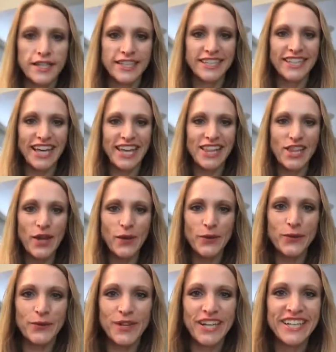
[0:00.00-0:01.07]

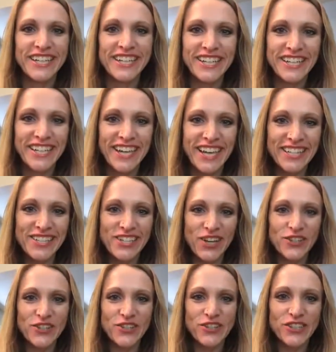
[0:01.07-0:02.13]
Hello, it's
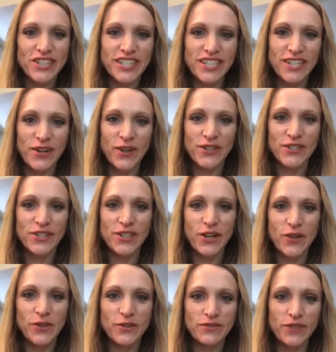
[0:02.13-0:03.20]
Dr. Christine
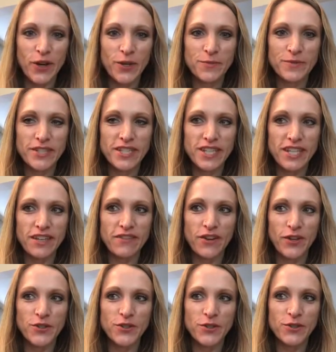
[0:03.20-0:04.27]
Arsenault, PharmD,
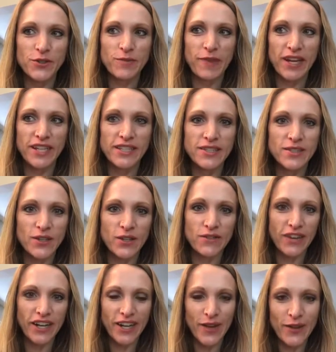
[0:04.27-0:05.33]
Functional Medicine
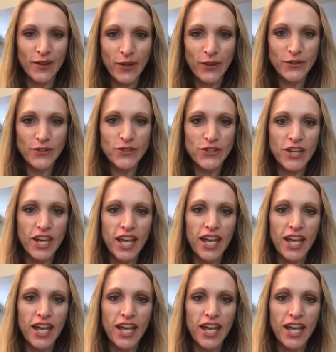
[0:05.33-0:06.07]
Certified Health Coach,